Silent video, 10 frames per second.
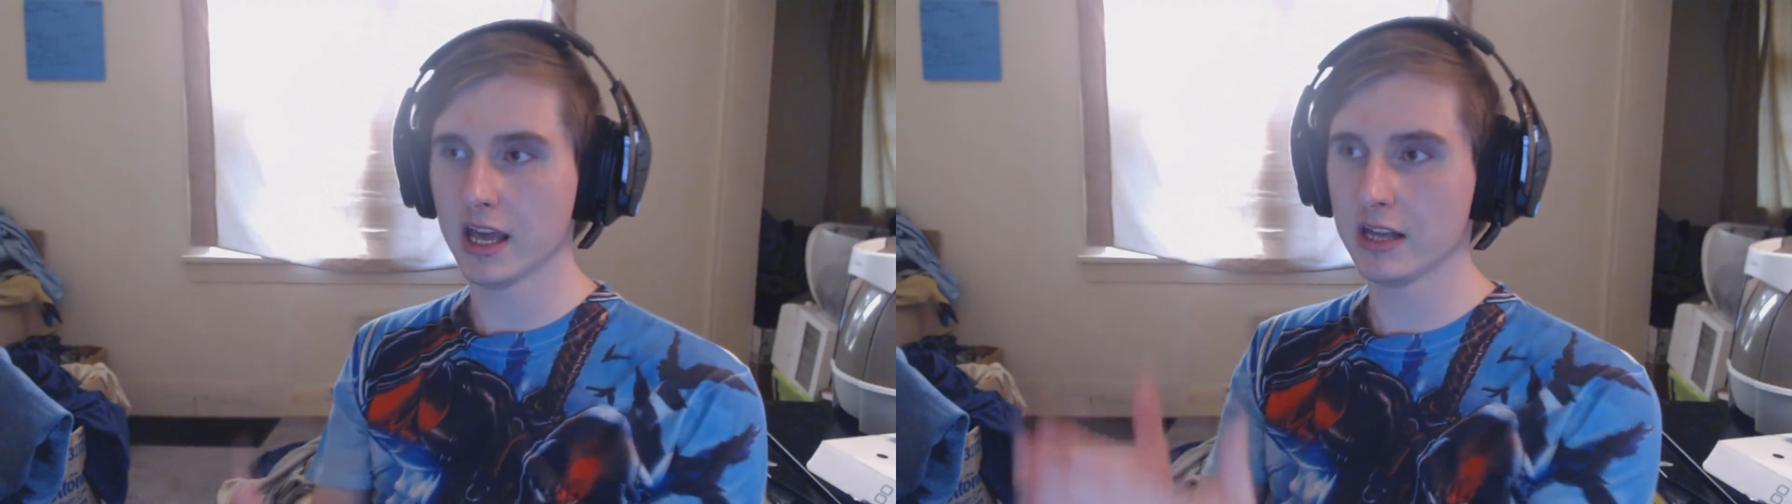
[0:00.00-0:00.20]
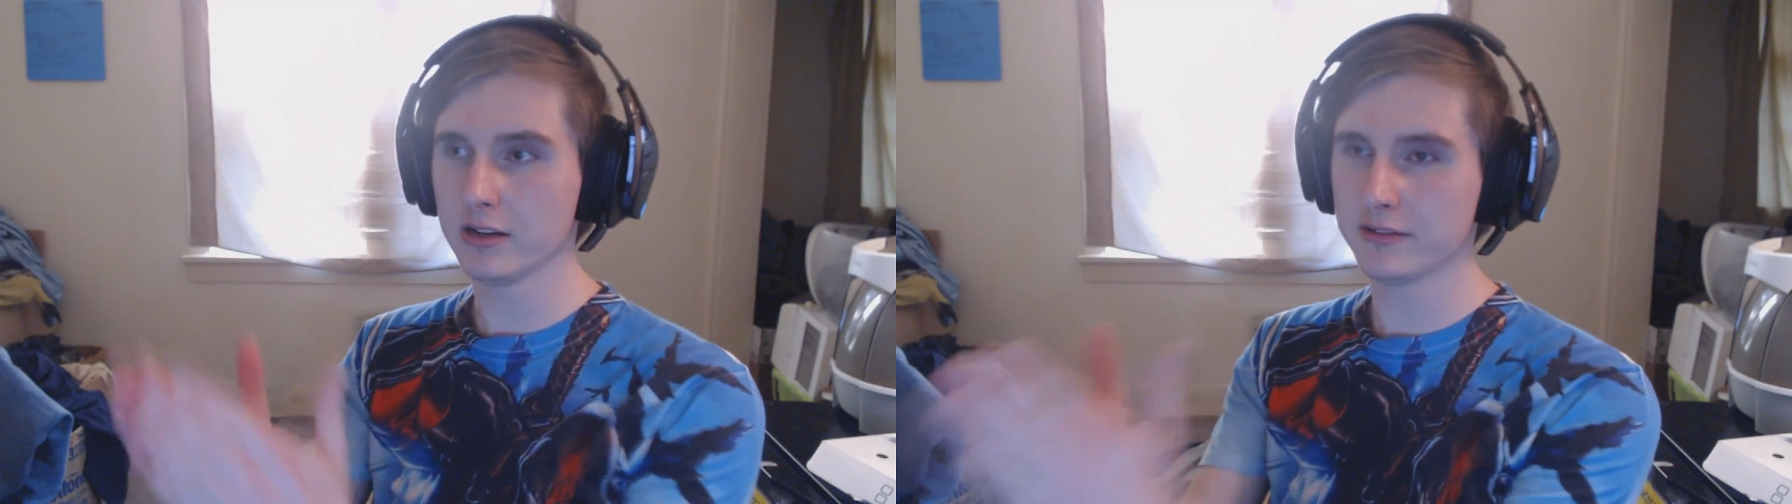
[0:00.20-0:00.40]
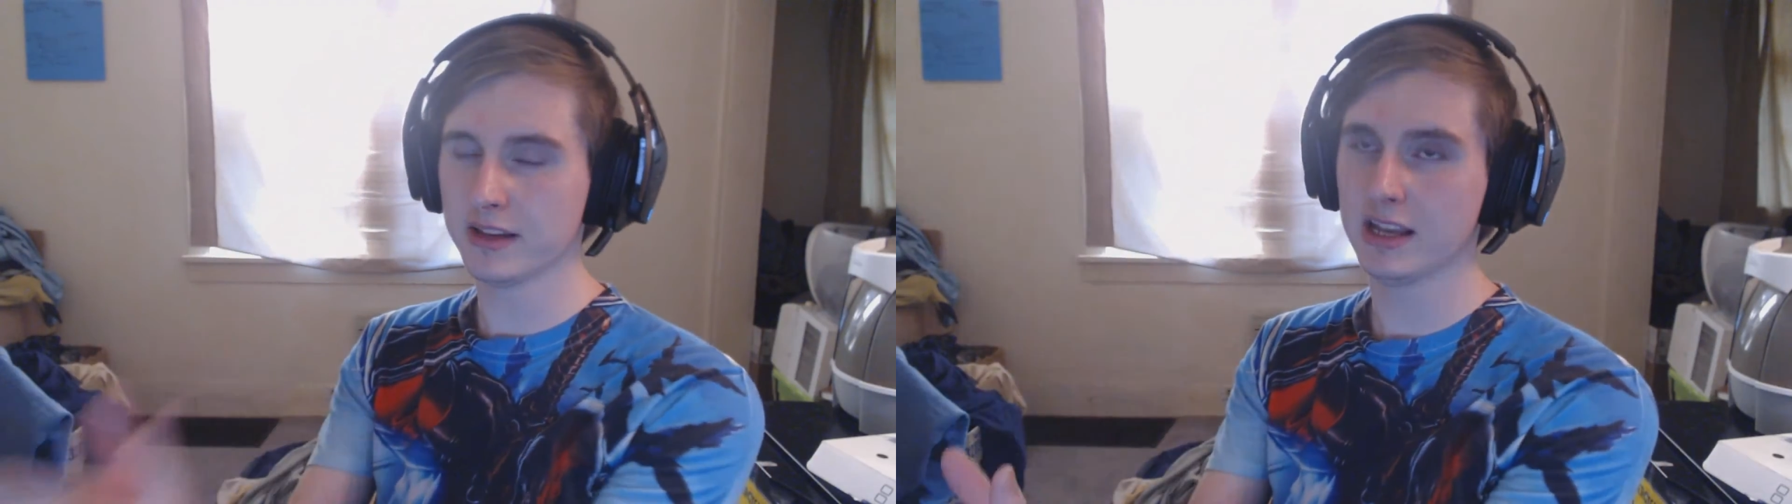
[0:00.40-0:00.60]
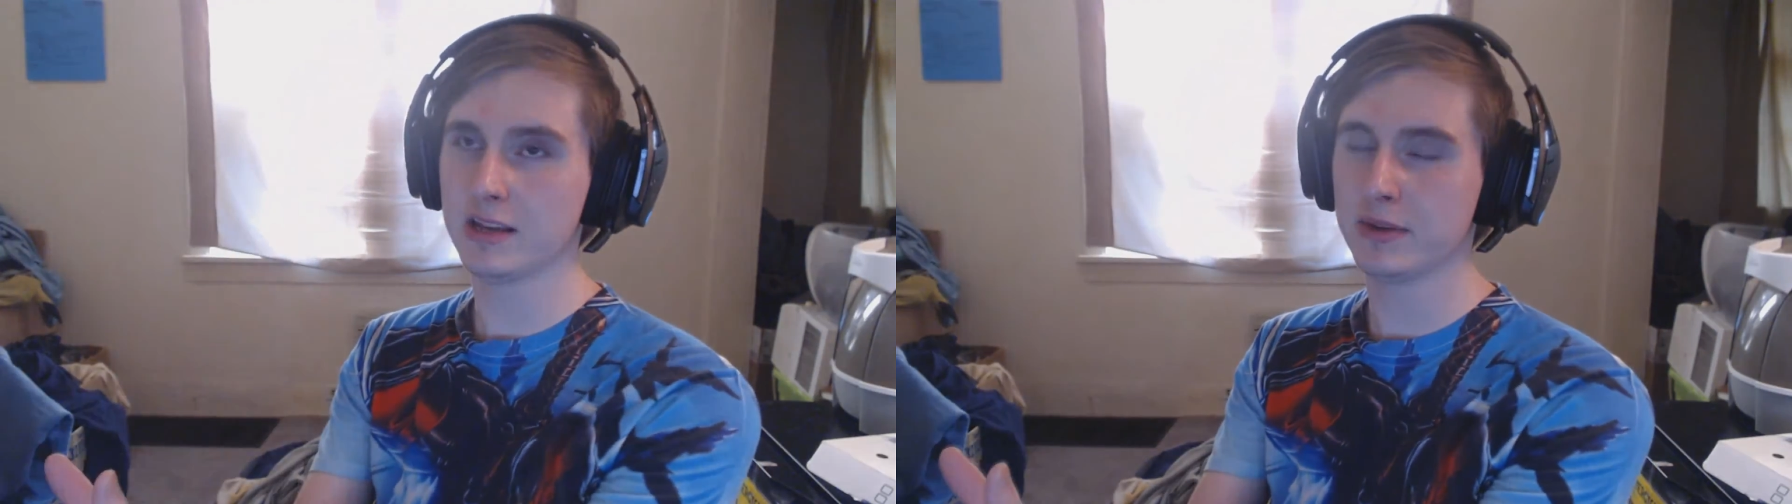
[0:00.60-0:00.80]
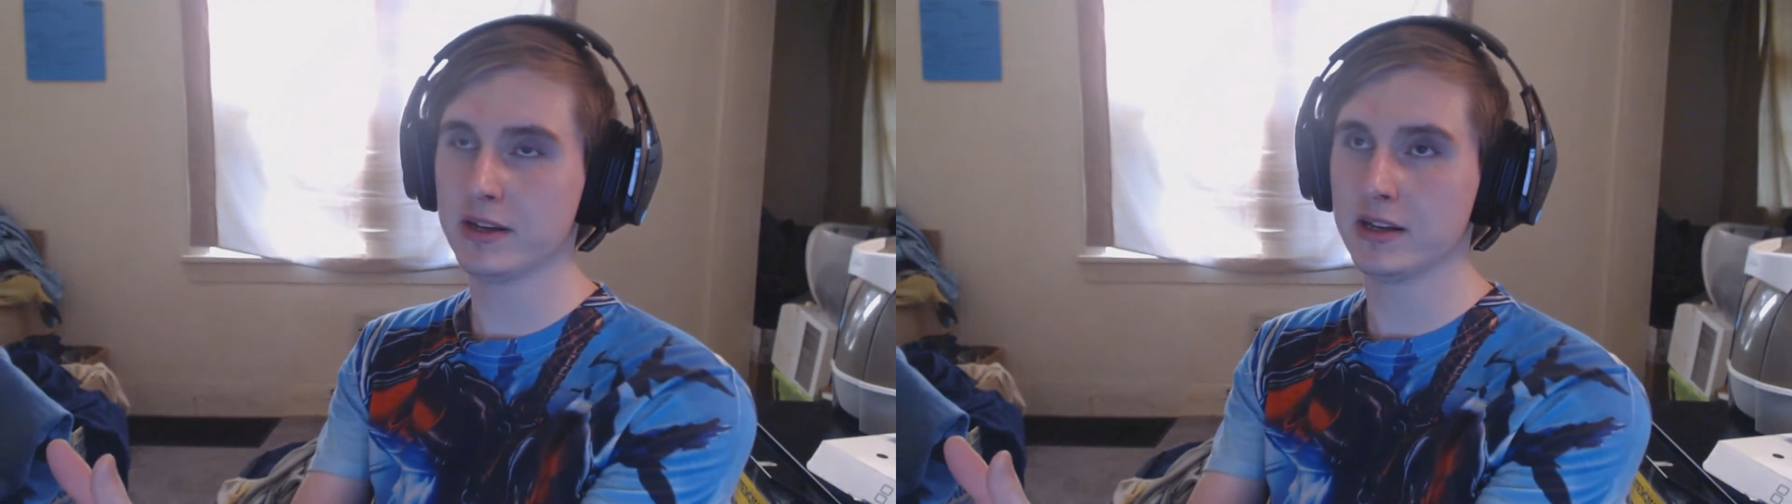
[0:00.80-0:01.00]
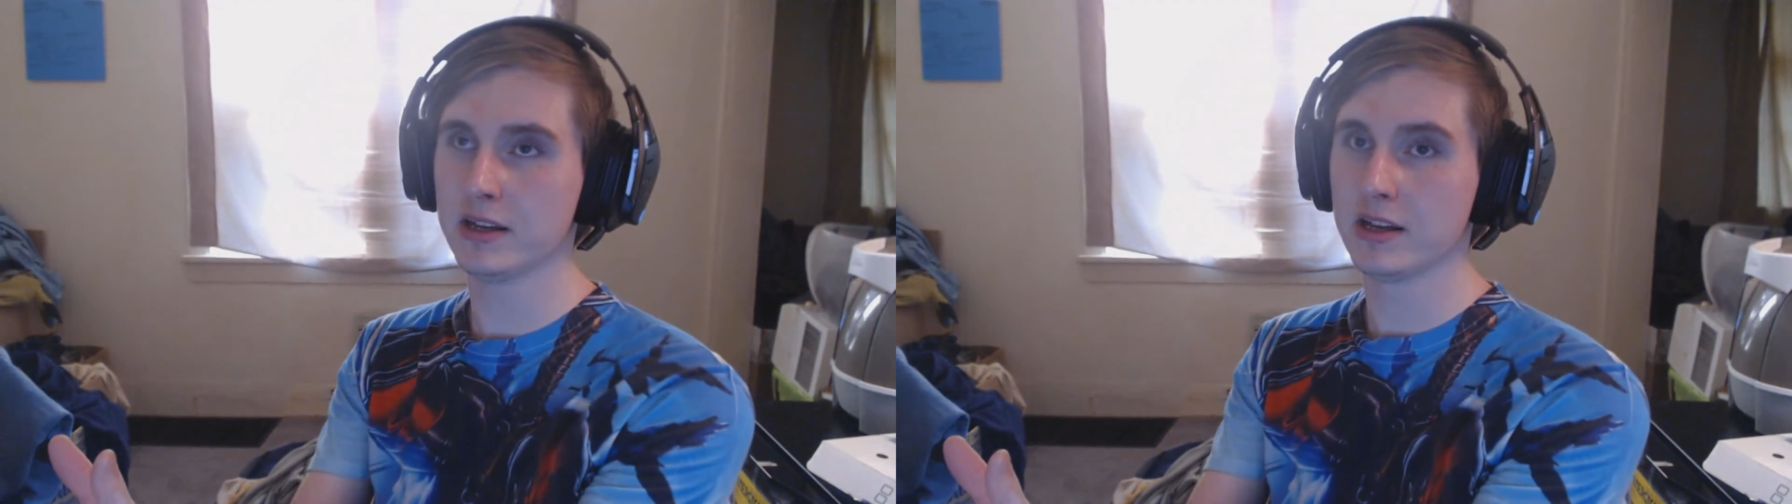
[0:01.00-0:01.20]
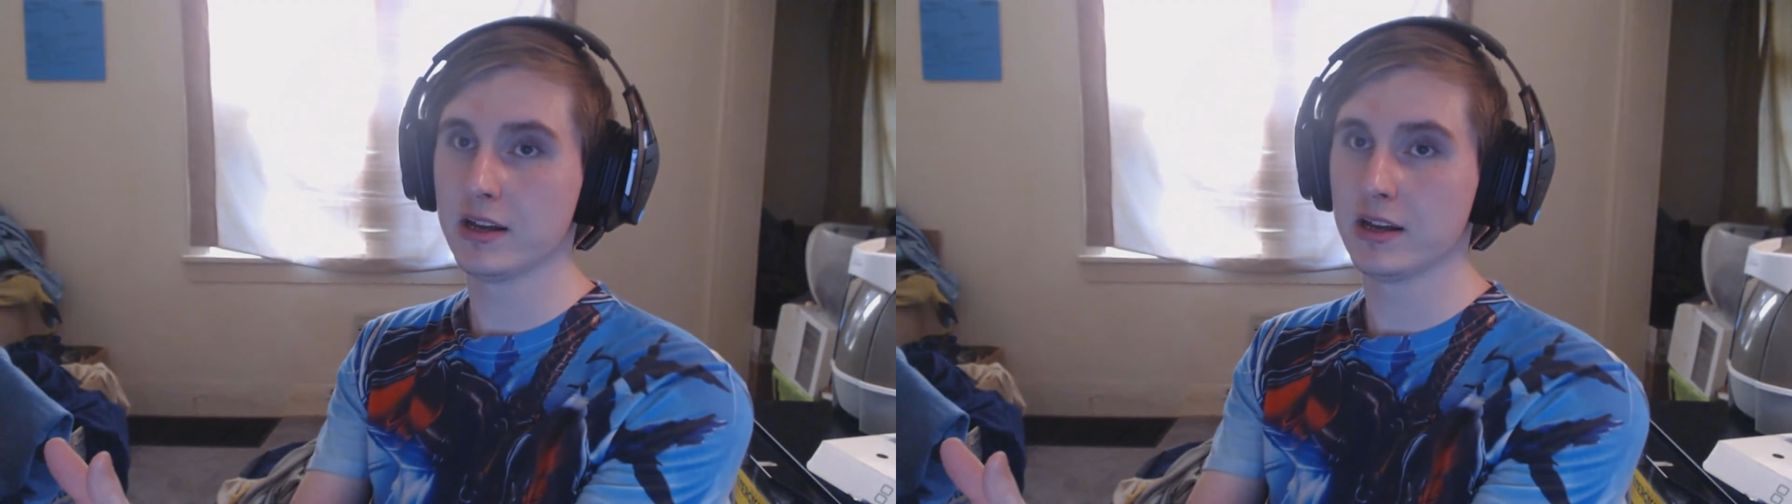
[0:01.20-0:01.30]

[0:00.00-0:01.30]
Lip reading: entertainment,